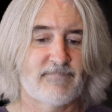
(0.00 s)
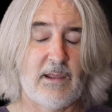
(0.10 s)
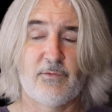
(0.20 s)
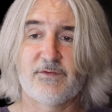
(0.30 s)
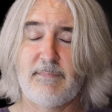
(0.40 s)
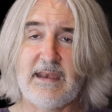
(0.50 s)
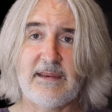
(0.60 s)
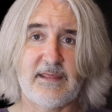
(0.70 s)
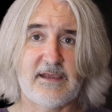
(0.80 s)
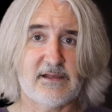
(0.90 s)
It was
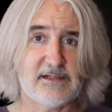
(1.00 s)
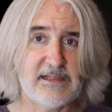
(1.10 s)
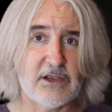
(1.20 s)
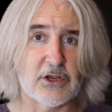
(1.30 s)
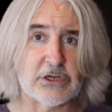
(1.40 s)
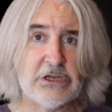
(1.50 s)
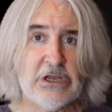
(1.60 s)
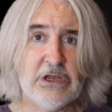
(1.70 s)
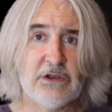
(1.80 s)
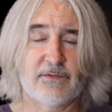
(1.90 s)
immediately clear
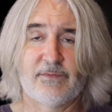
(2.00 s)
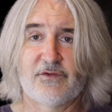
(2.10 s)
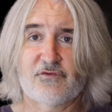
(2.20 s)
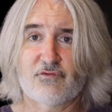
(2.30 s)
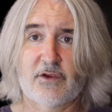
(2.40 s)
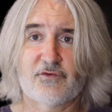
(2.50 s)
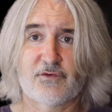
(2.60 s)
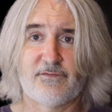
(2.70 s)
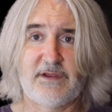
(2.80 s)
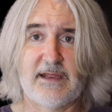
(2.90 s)
from the
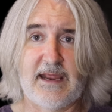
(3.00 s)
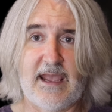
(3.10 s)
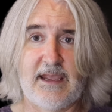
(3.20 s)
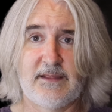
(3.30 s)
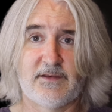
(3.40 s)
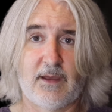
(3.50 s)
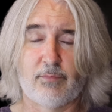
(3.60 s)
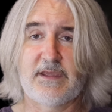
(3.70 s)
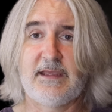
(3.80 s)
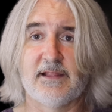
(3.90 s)
structure of DNA, the
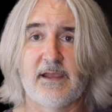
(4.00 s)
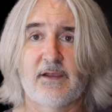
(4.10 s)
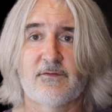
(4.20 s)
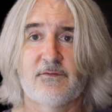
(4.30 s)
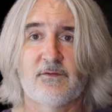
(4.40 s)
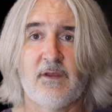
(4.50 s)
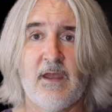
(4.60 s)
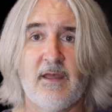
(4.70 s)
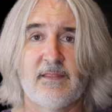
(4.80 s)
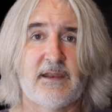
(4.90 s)
double helix,
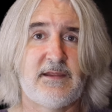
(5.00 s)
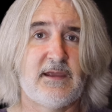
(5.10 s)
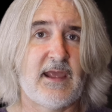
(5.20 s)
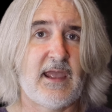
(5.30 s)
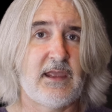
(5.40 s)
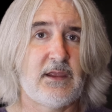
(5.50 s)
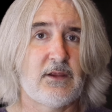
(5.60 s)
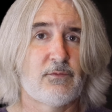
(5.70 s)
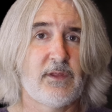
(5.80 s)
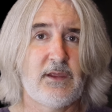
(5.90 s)
that DNA
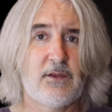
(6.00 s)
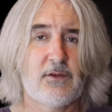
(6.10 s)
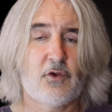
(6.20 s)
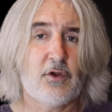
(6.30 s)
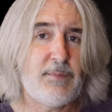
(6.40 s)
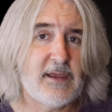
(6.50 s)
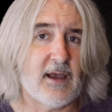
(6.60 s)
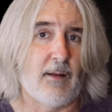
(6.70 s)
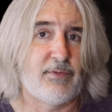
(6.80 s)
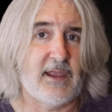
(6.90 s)
really could be
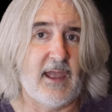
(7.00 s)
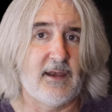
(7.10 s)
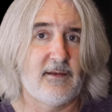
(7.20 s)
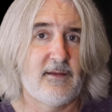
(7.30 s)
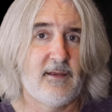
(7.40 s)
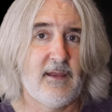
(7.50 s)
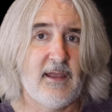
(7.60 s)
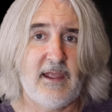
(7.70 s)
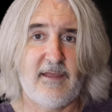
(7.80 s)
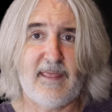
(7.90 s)
complicated
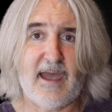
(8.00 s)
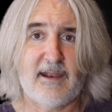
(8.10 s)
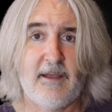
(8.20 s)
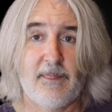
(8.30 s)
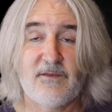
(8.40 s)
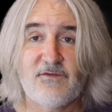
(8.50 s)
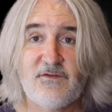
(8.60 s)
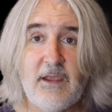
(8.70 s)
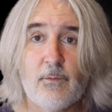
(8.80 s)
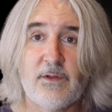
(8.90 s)
in that the
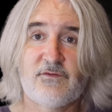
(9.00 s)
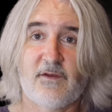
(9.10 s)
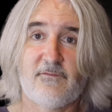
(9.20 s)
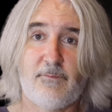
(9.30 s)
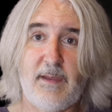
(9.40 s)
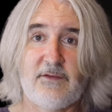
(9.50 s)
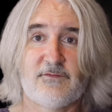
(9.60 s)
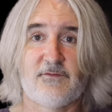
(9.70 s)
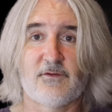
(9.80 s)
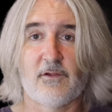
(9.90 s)
sequence of
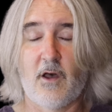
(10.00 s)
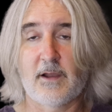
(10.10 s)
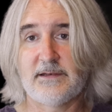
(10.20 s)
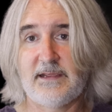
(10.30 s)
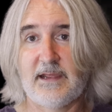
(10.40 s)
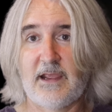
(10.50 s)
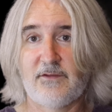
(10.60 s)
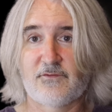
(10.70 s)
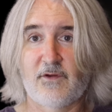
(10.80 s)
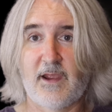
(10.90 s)
bases along a DNA
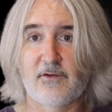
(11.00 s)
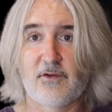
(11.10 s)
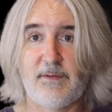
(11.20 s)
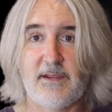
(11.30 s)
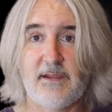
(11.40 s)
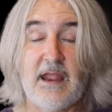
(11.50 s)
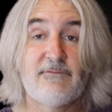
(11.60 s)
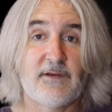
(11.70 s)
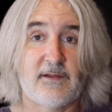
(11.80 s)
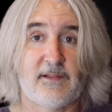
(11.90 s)
strand could be
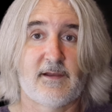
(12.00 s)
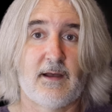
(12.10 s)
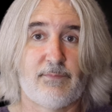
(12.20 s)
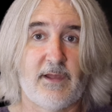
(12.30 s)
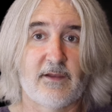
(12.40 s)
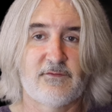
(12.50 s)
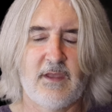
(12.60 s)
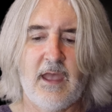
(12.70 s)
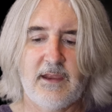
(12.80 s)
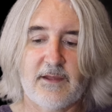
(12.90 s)
infinitely complex,
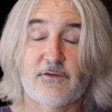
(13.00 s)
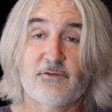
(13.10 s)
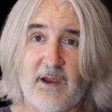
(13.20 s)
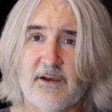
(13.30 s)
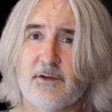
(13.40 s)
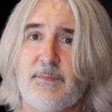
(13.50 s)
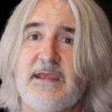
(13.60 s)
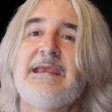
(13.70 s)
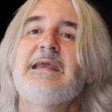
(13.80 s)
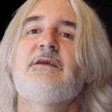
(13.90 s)
yet the strand could
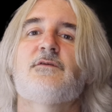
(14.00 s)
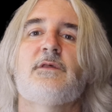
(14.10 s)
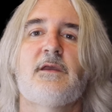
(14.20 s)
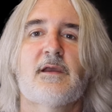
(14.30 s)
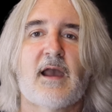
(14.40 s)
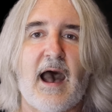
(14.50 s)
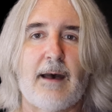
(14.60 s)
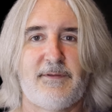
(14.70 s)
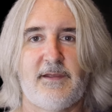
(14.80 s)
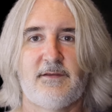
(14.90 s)
be easily
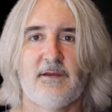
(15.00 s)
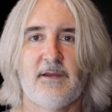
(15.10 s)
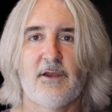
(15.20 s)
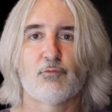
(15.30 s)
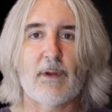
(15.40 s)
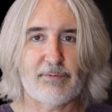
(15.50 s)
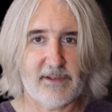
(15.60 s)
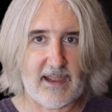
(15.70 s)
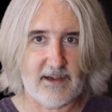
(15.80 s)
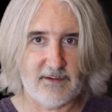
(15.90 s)
copied,
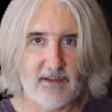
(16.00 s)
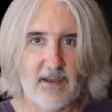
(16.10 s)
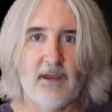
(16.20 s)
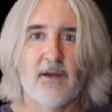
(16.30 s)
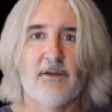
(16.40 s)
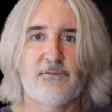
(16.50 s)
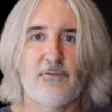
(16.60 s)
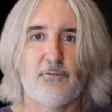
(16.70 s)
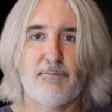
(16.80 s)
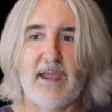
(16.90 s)
replicated,
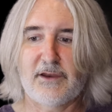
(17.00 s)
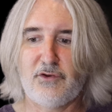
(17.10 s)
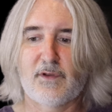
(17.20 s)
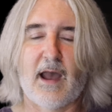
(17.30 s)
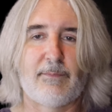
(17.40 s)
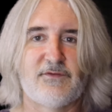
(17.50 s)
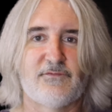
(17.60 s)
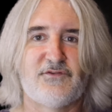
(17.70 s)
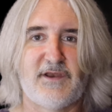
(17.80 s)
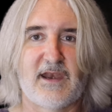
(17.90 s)
to make new copies
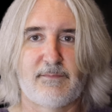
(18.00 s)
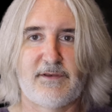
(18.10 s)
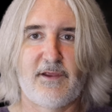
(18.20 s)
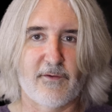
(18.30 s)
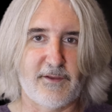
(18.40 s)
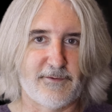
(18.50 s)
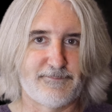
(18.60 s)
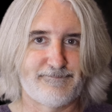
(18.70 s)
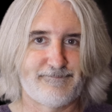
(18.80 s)
of genetic material.